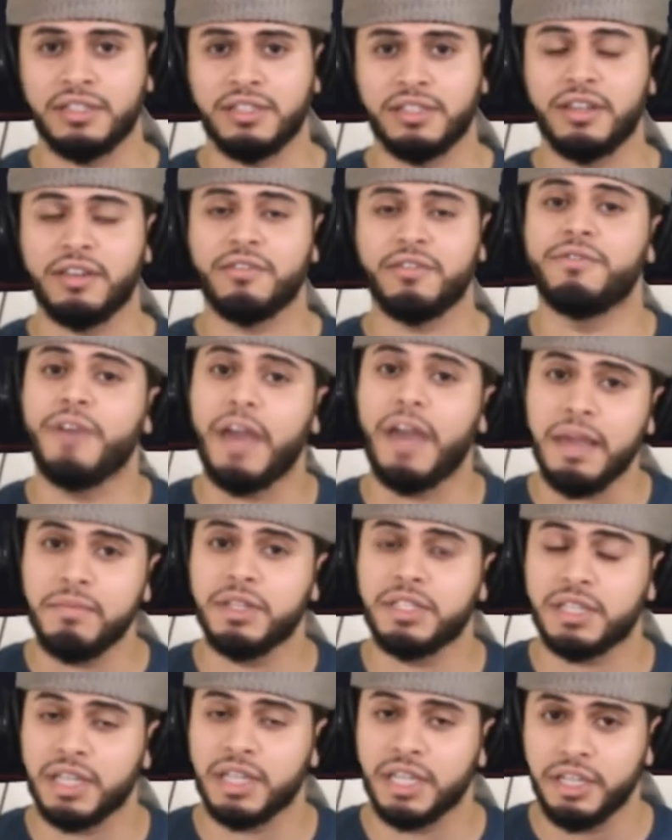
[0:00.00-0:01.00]
is
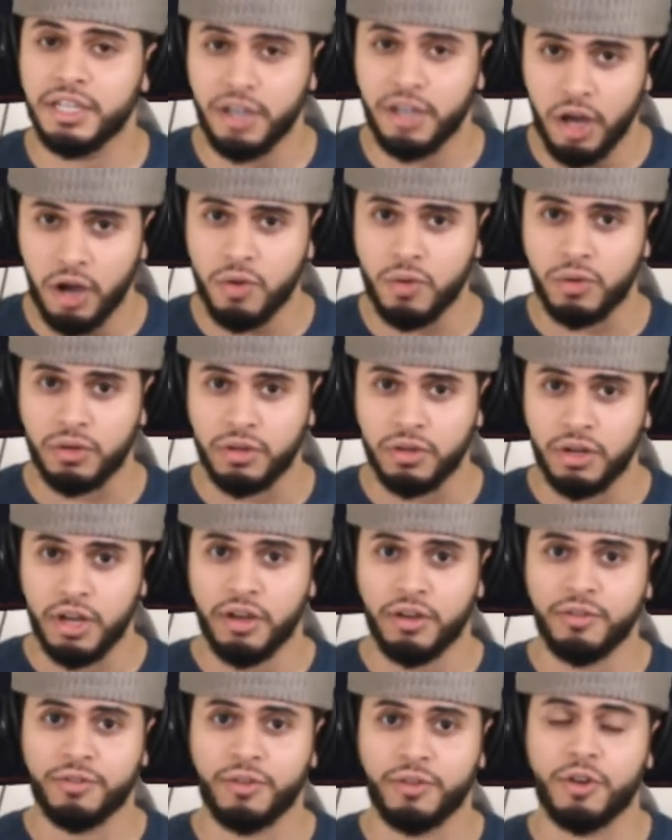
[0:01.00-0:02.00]
famously known
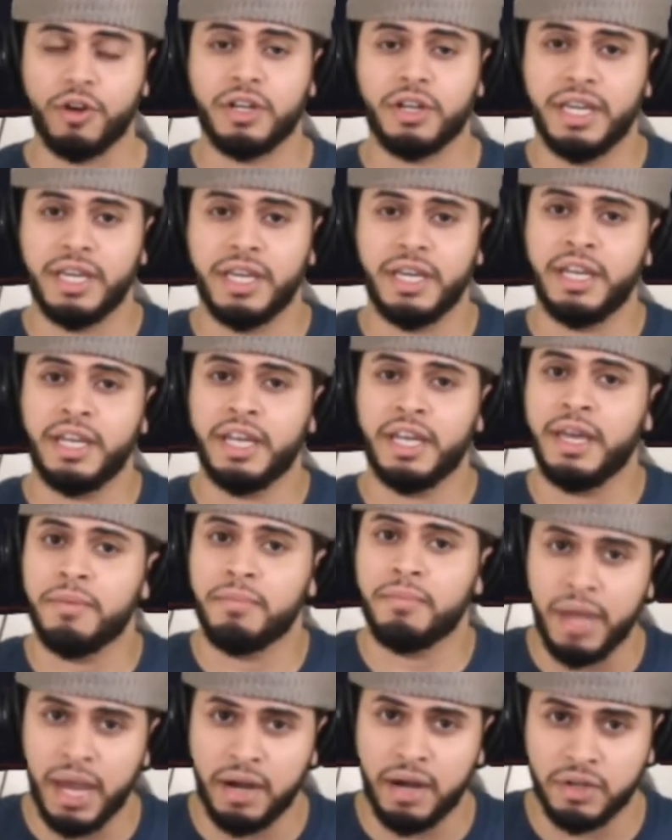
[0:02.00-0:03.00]
for getting
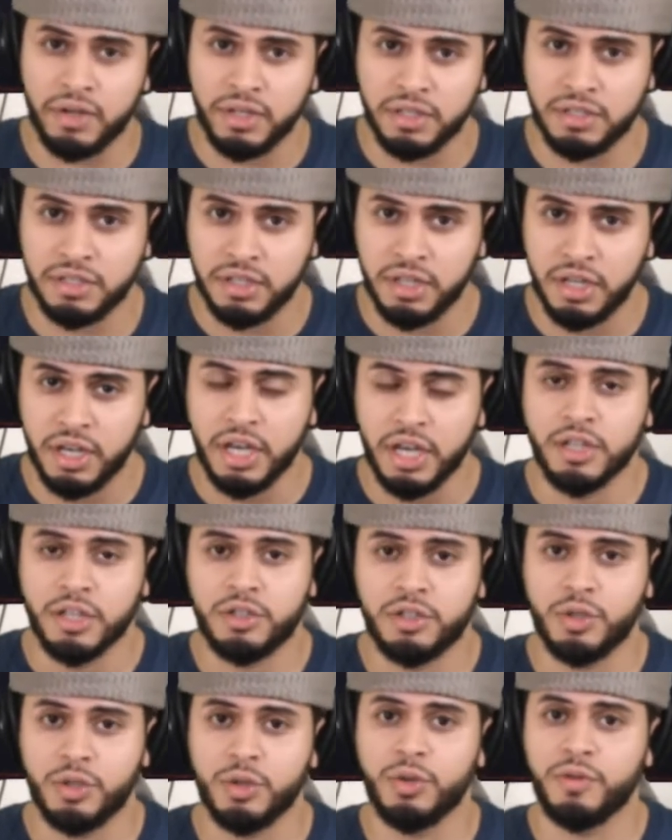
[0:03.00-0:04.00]
embarrassed
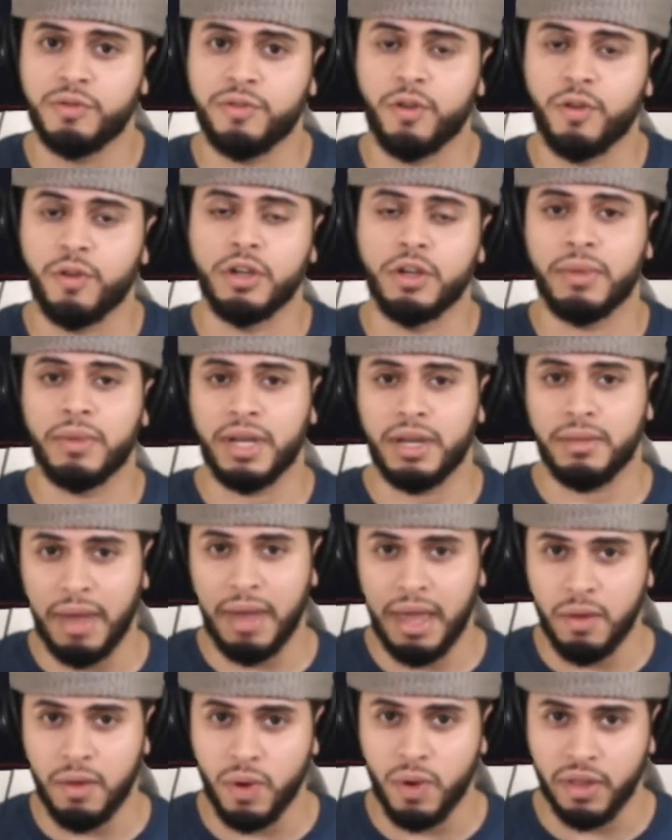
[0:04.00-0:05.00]
to Floyd Money
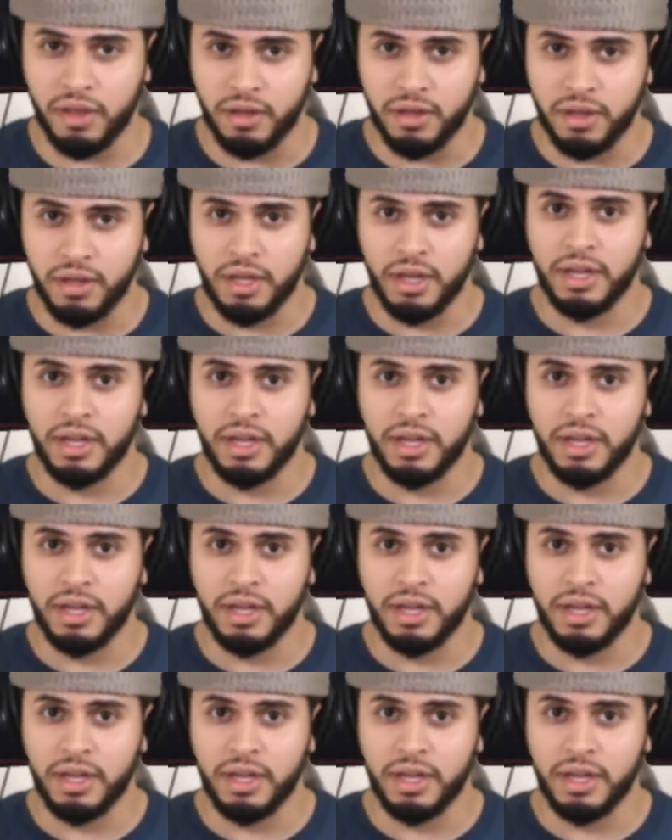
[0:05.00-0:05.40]
Mayweather.